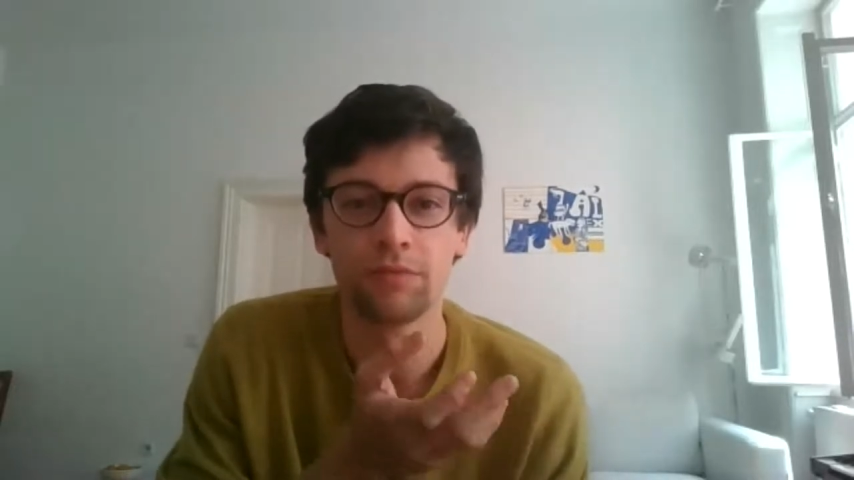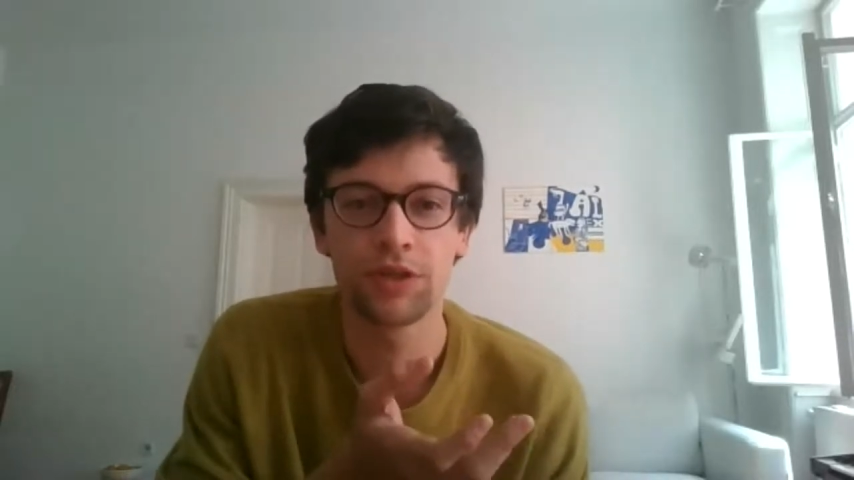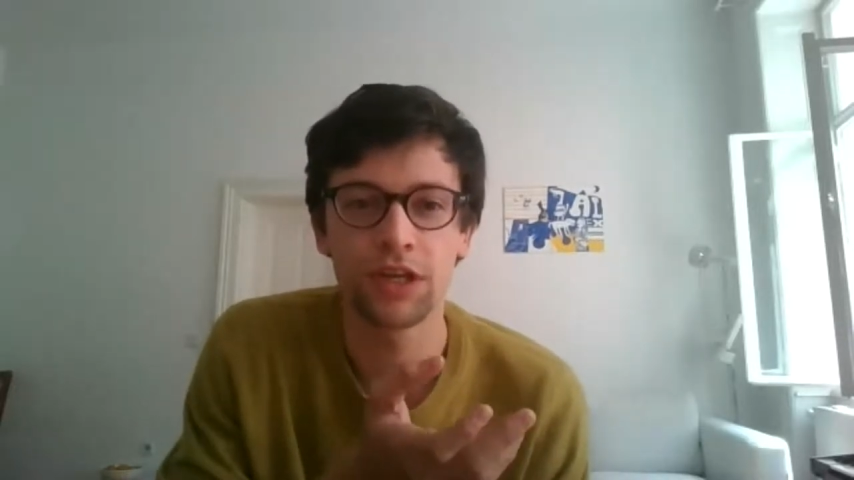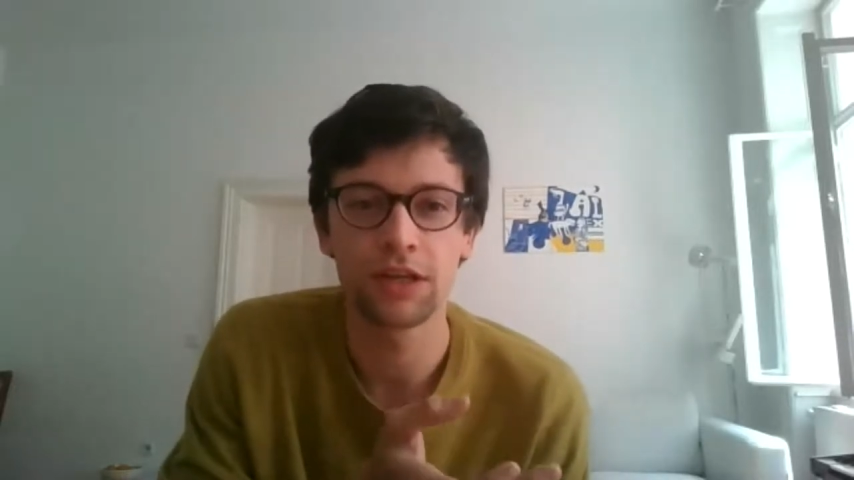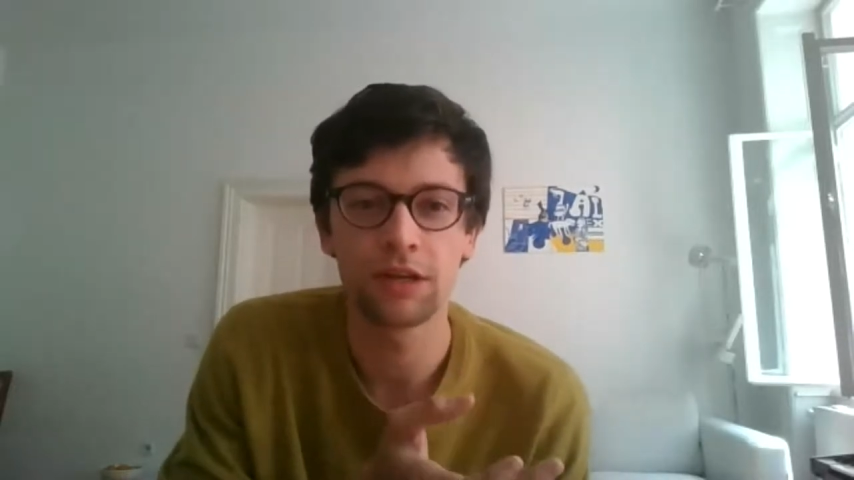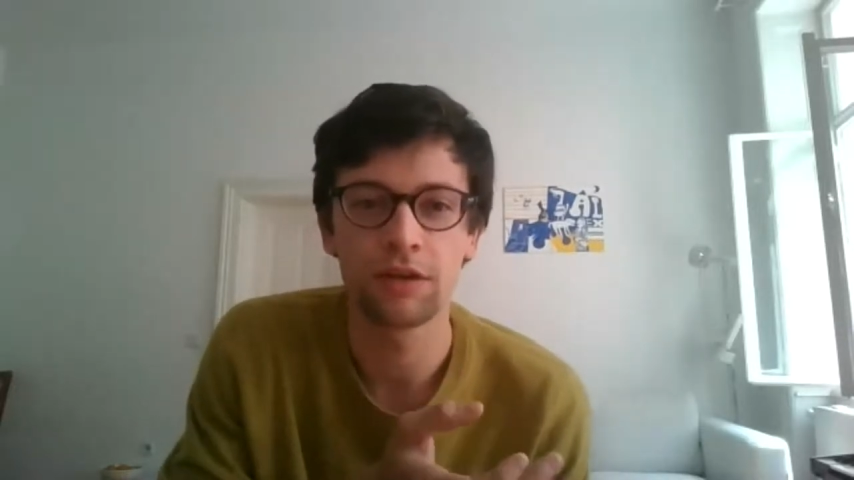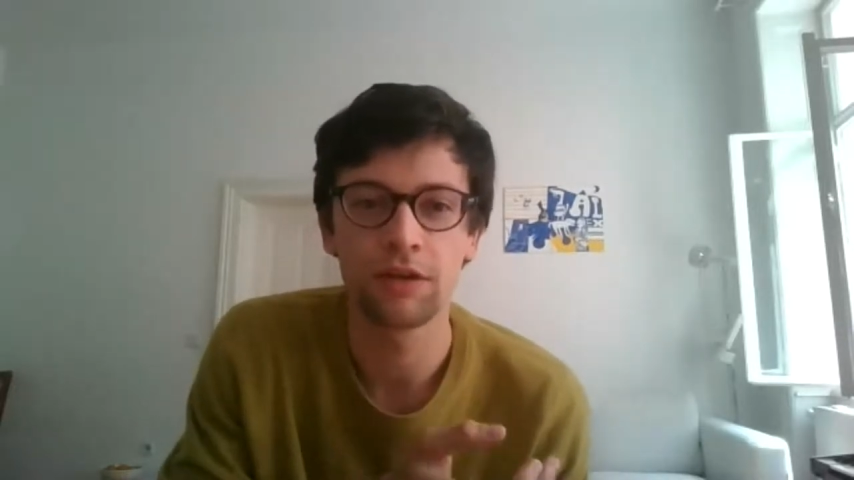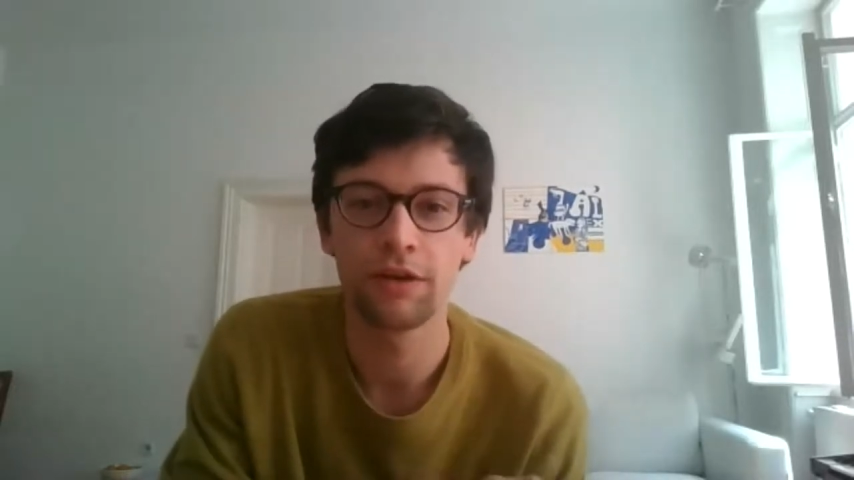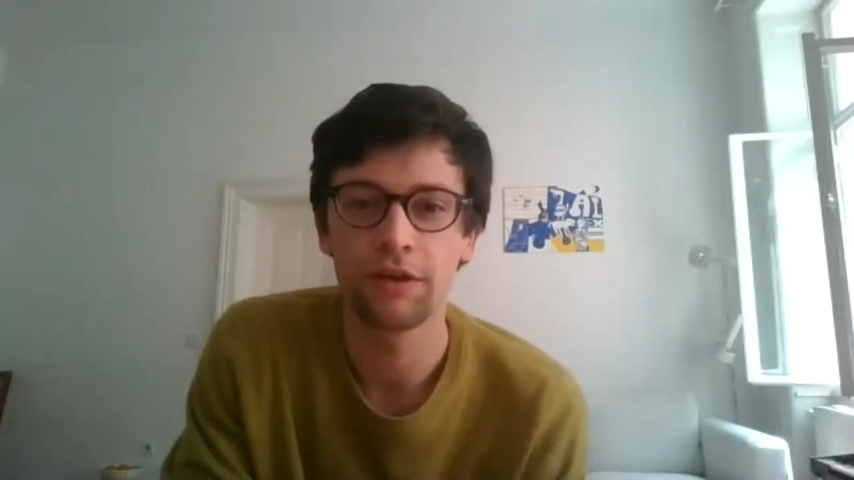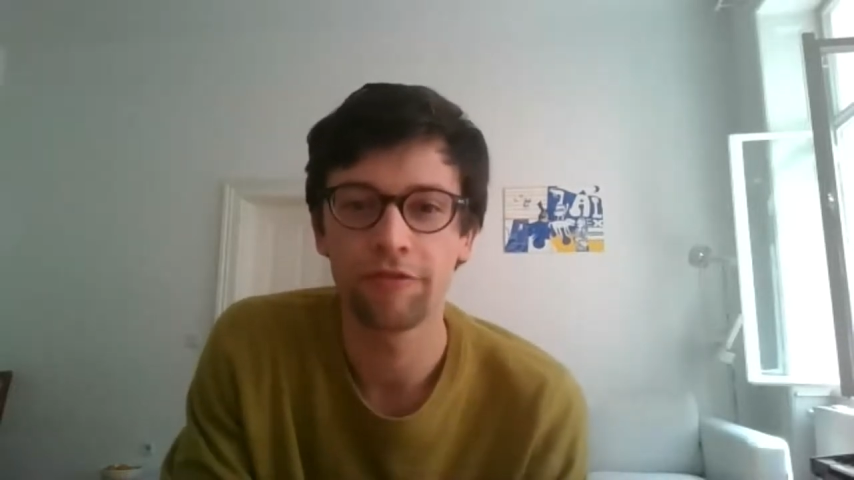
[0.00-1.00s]

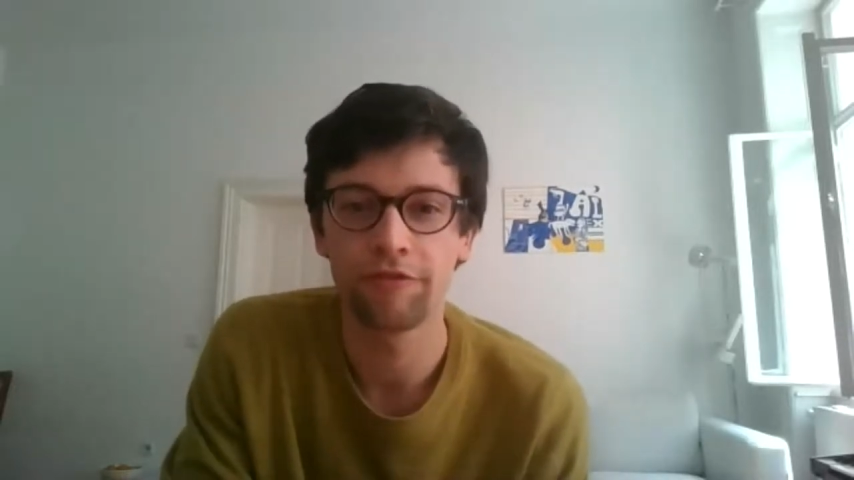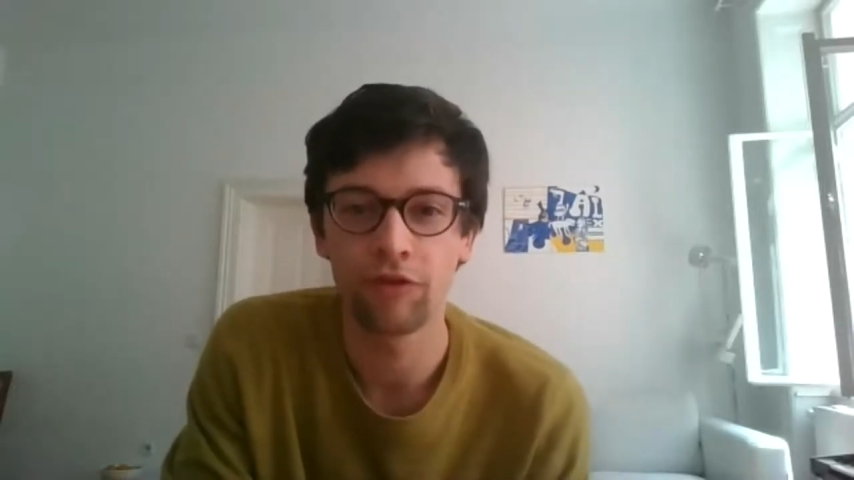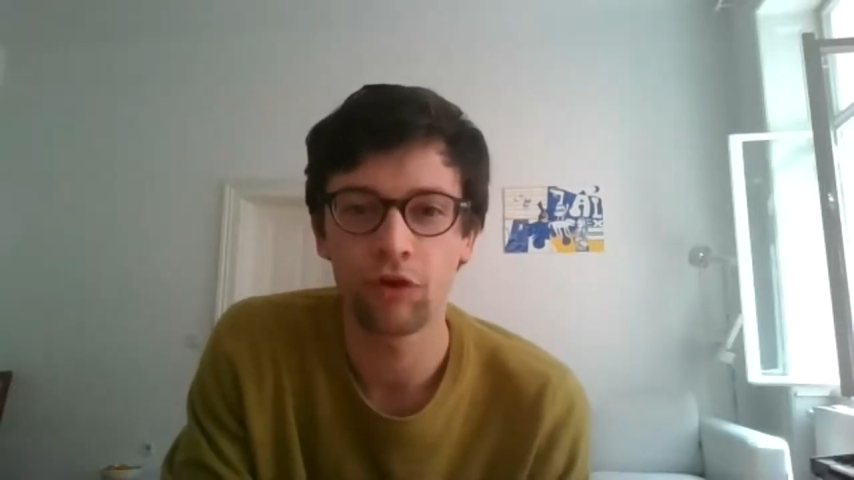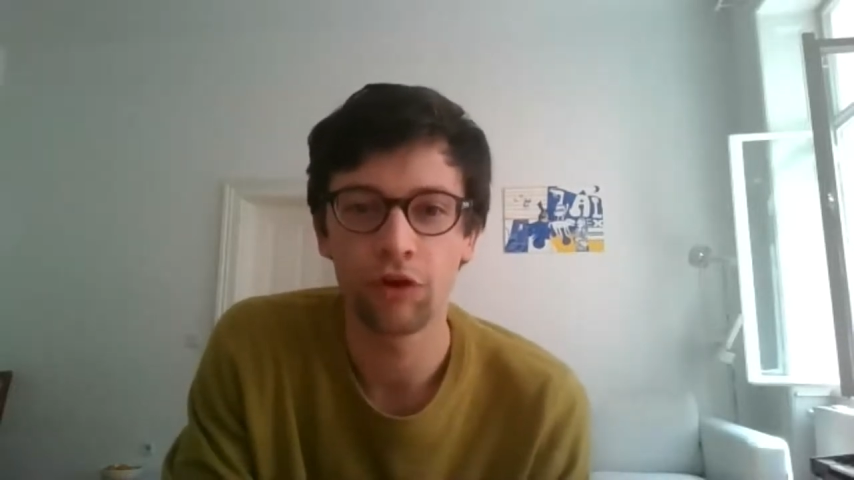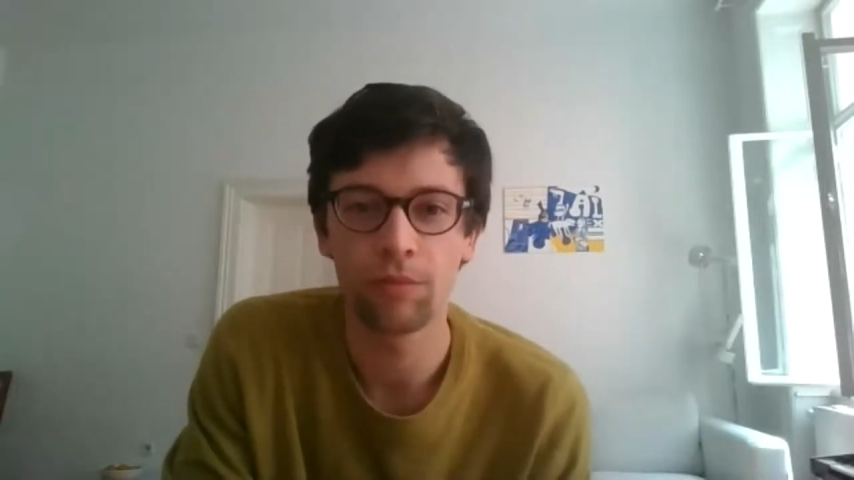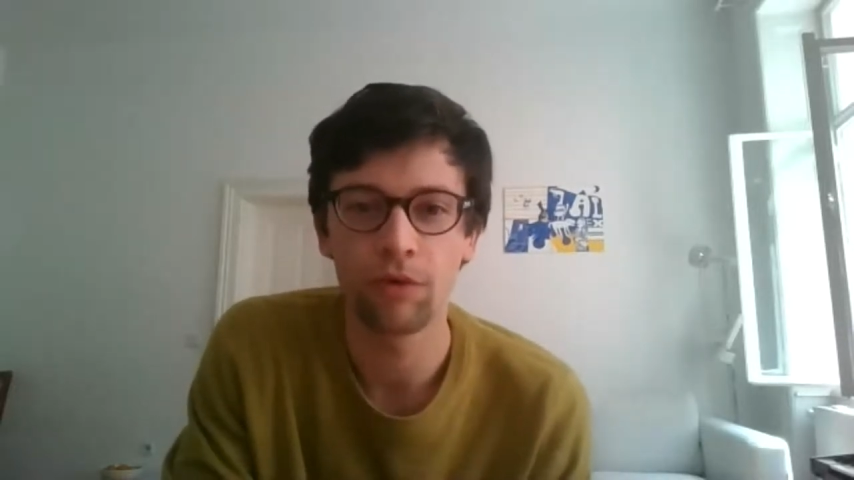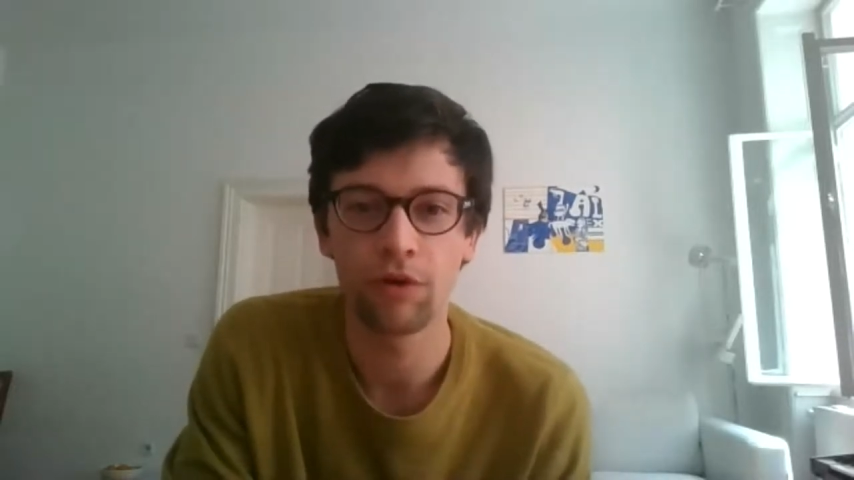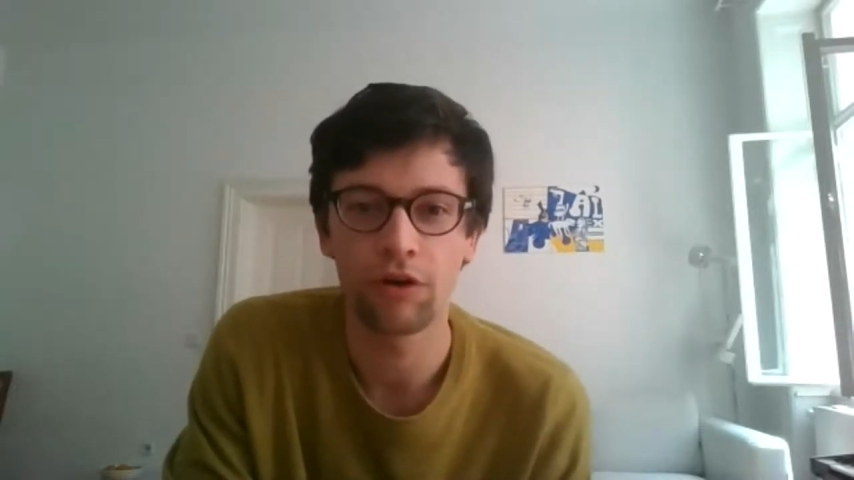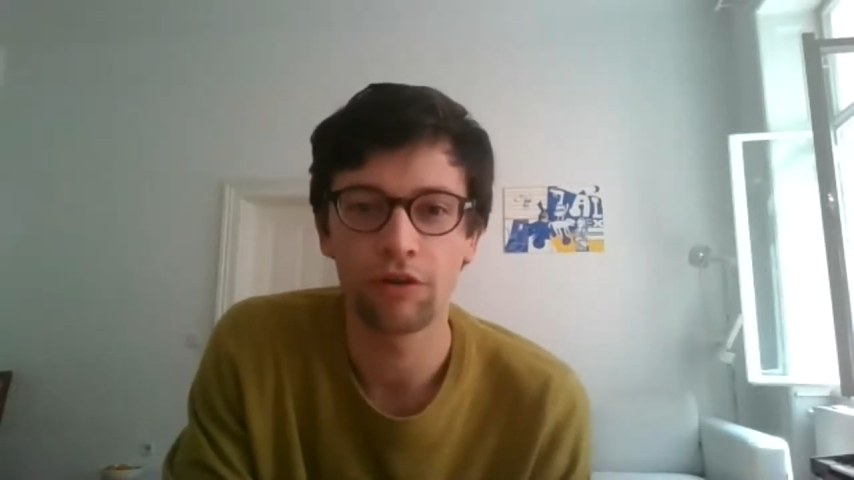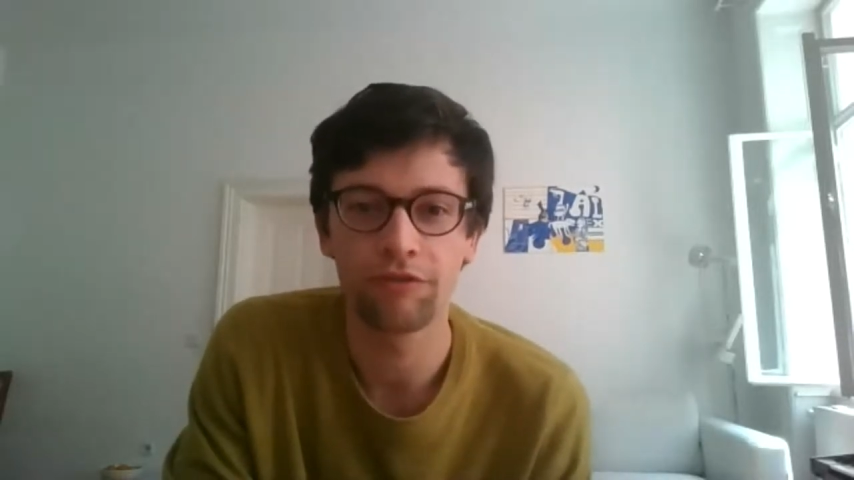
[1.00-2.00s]
particular form
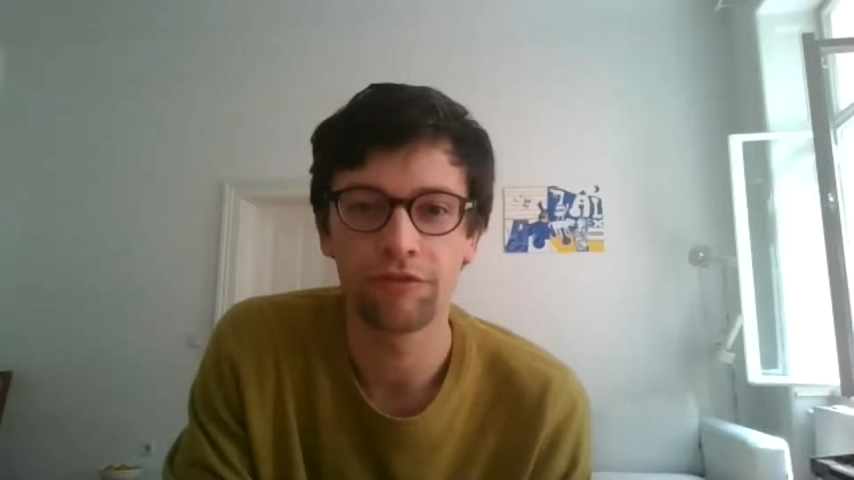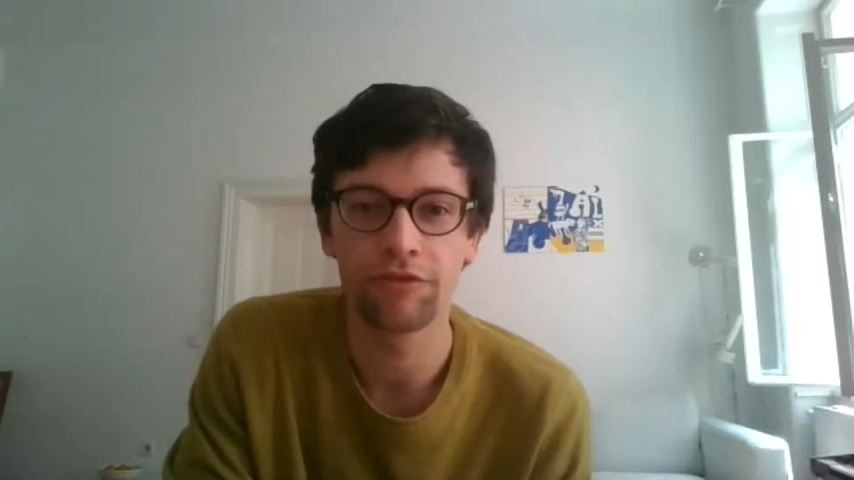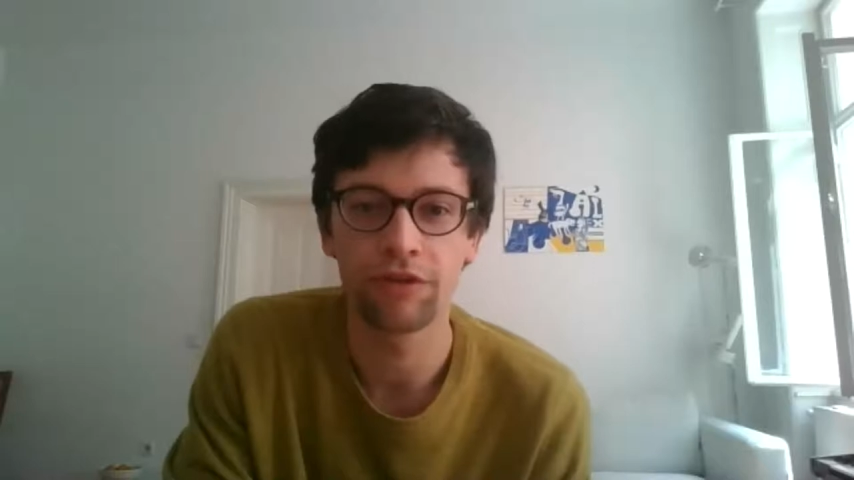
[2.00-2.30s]
of,